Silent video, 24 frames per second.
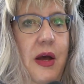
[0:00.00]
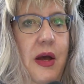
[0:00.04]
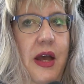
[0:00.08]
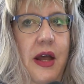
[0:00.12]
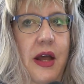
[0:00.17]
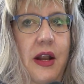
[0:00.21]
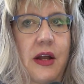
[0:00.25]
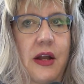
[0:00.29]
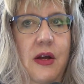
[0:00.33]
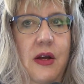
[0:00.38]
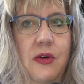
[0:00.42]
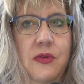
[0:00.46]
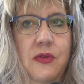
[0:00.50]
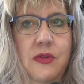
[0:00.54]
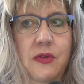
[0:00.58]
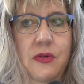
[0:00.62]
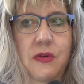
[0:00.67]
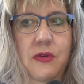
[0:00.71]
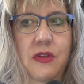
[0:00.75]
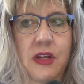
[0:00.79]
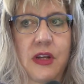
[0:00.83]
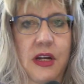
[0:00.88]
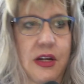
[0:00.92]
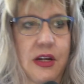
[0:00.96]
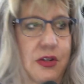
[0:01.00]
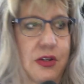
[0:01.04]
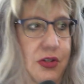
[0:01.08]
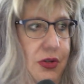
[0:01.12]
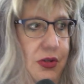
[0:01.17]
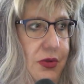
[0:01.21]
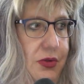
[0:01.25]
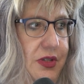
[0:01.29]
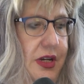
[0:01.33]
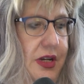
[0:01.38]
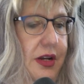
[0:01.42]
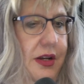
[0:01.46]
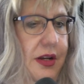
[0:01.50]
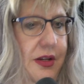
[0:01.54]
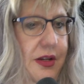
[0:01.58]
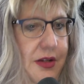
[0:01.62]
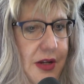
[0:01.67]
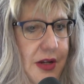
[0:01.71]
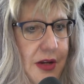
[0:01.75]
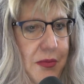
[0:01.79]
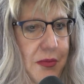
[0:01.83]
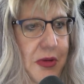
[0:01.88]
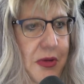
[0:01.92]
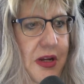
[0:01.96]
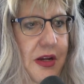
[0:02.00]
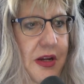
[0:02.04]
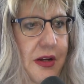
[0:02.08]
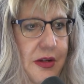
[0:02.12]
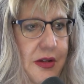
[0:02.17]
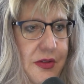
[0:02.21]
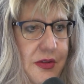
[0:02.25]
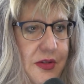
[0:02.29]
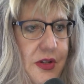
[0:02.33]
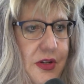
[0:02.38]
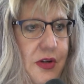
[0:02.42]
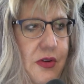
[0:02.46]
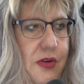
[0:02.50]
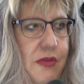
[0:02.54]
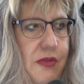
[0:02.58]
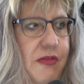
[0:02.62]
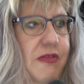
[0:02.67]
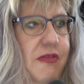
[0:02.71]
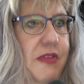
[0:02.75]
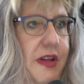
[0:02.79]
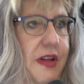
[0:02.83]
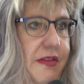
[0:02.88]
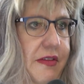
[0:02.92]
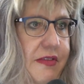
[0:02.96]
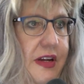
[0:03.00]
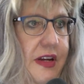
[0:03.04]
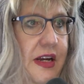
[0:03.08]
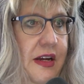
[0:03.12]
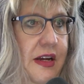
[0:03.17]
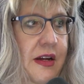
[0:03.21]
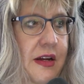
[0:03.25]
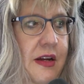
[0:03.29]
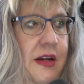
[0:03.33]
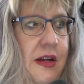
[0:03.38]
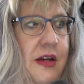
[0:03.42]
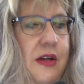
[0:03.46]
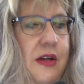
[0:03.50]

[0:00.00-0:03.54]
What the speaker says: And I also think, as you said, it can be considered fluffy.